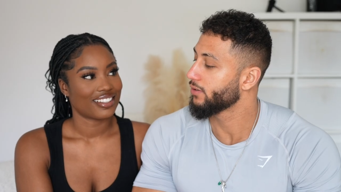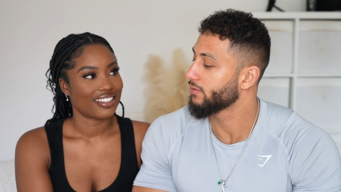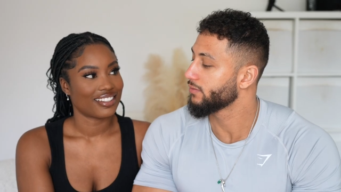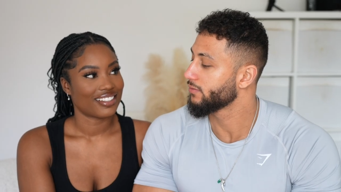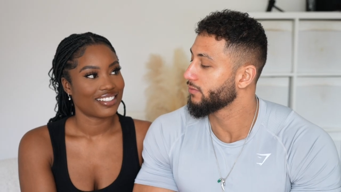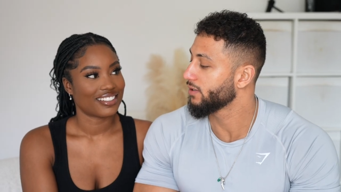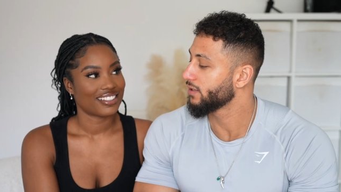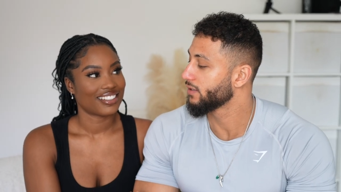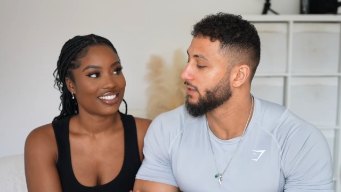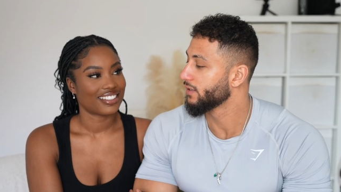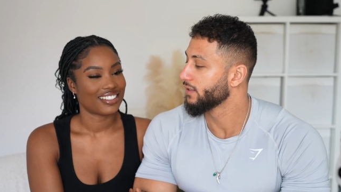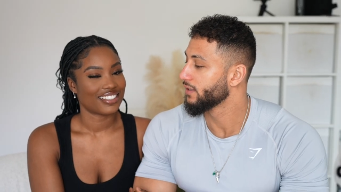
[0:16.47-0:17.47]
Speaker 1: hold on.
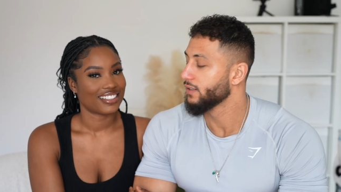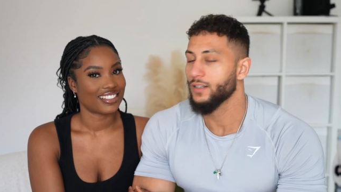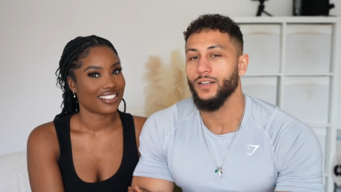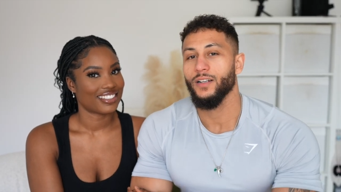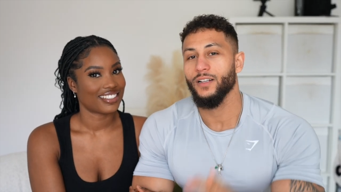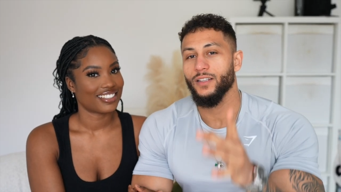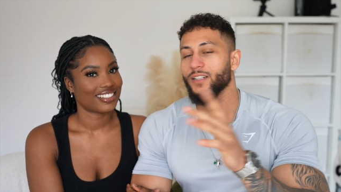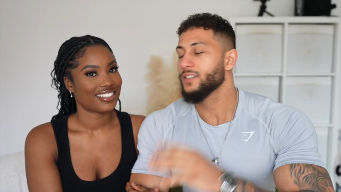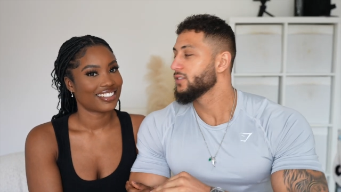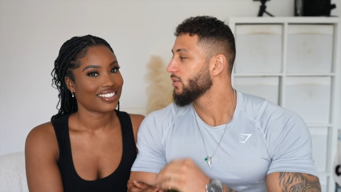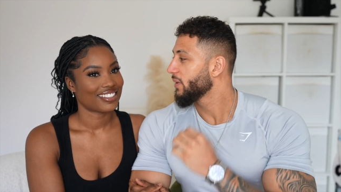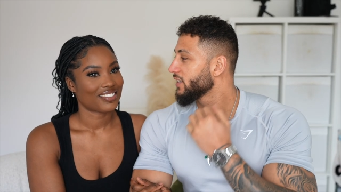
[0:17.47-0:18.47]
What? This
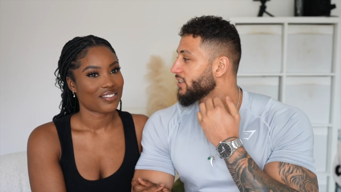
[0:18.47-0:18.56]
is not my